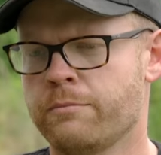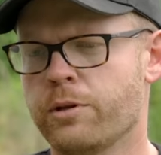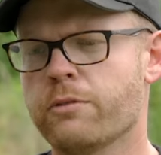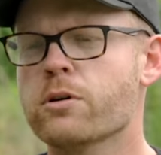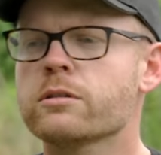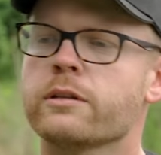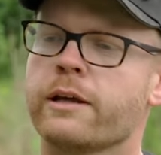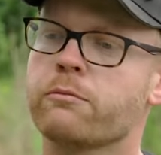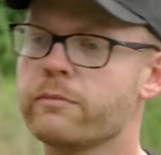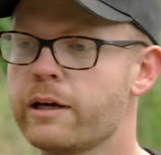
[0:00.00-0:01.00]

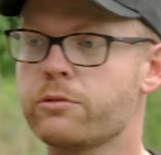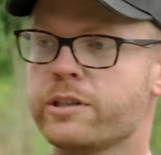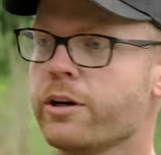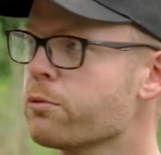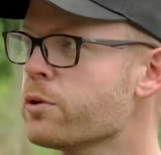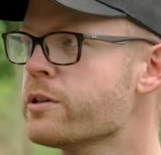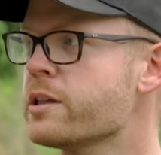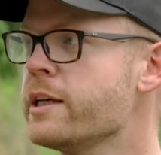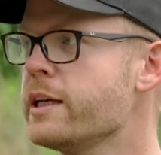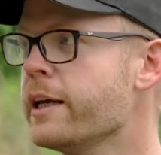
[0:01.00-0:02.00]
But there was the odd one
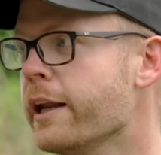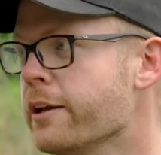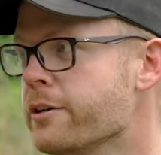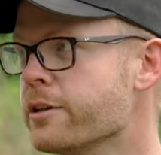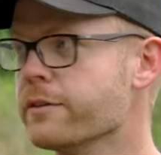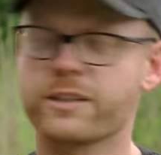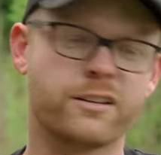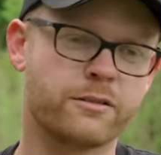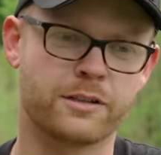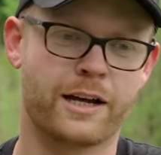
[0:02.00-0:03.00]
sneaking in and stuff, so
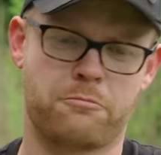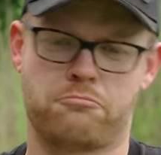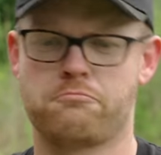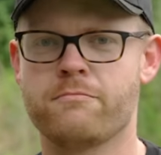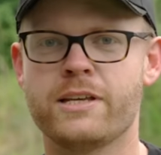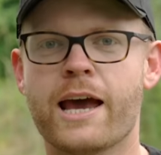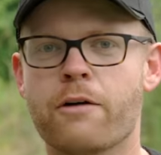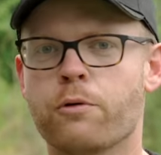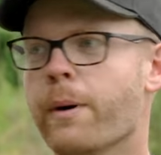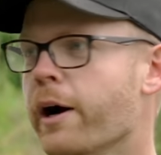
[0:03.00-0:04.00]
it was like, yeah,
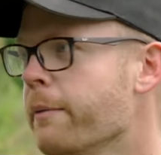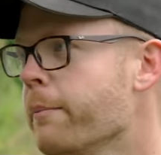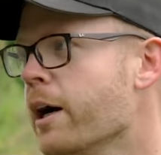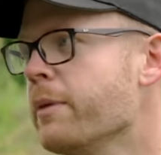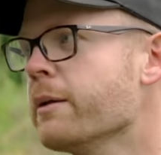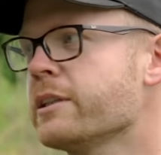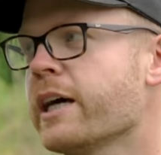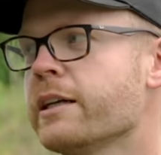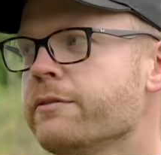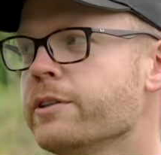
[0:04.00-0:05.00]
we might be able to
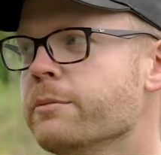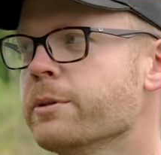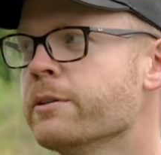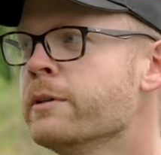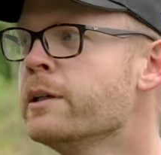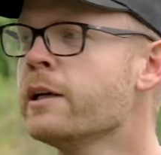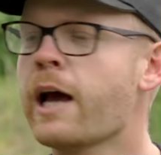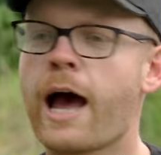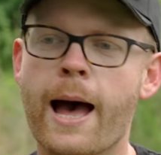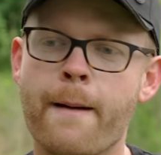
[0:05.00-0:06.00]
catch a few.
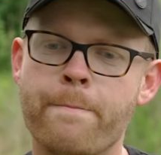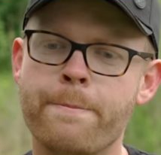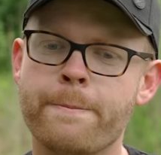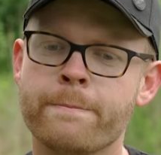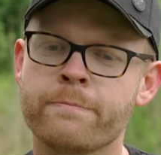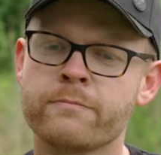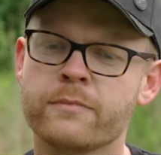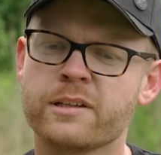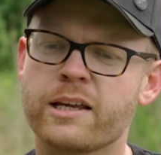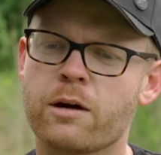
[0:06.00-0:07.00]
But
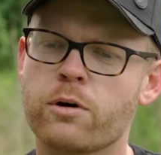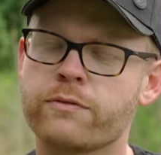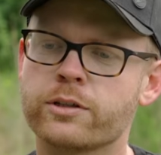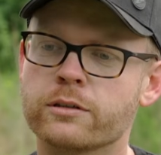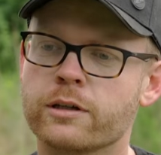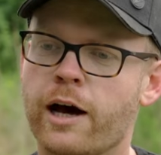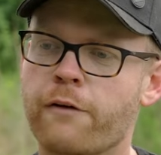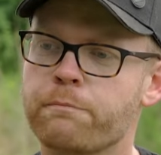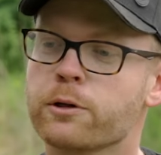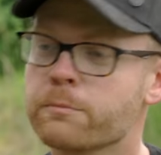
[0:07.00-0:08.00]
what have I done?
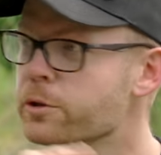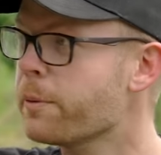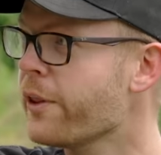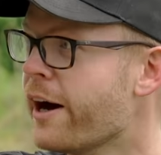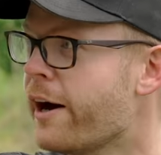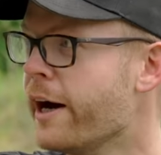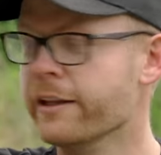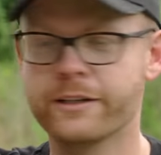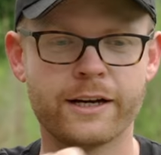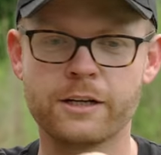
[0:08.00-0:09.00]
I've plumbed up on that
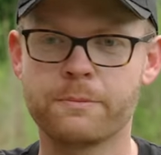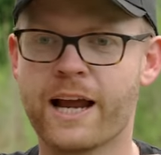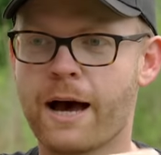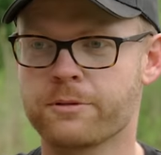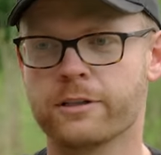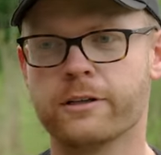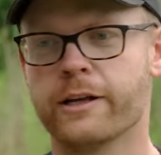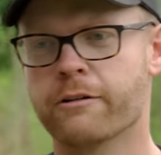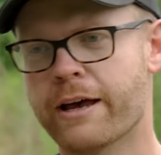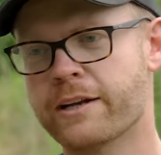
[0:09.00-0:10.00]
island, and it's been absolutely
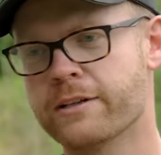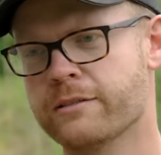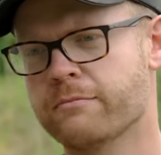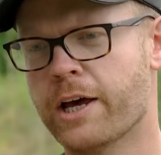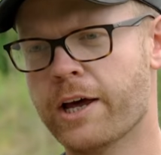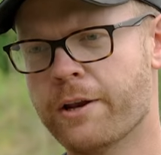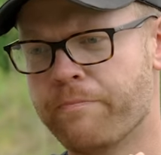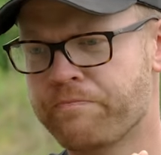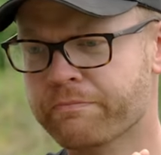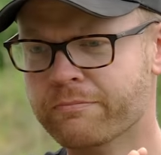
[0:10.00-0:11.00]
horrendous. And
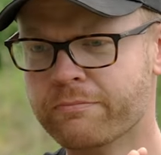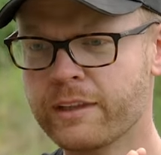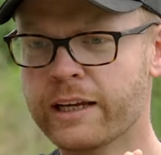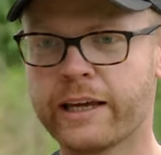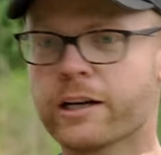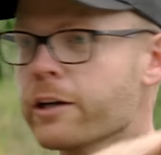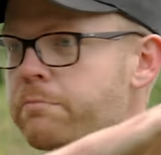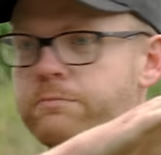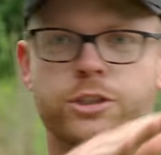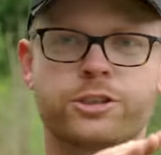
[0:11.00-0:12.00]
it kind
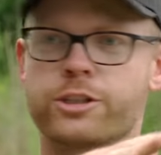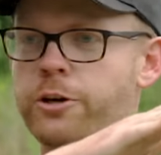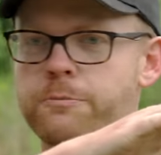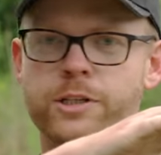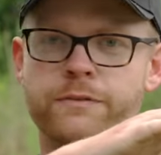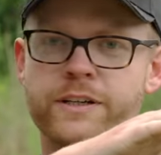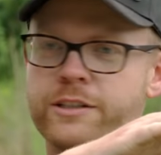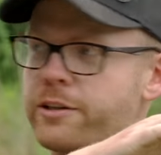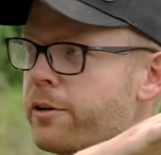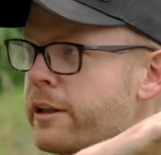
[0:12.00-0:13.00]
of just slopes off
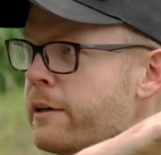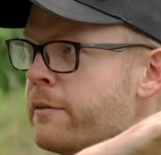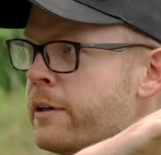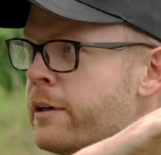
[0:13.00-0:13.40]
into nothing.